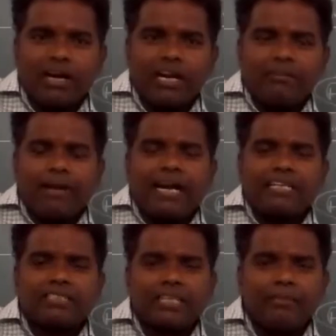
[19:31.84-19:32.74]
are the
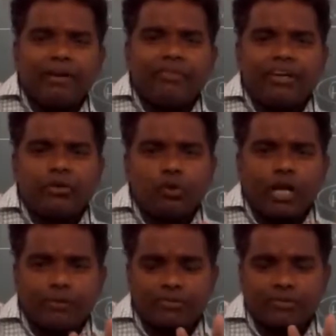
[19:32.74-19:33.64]
plants can be divided into two
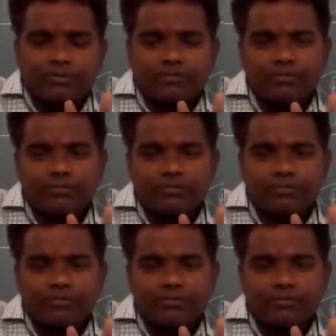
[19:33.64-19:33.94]
types?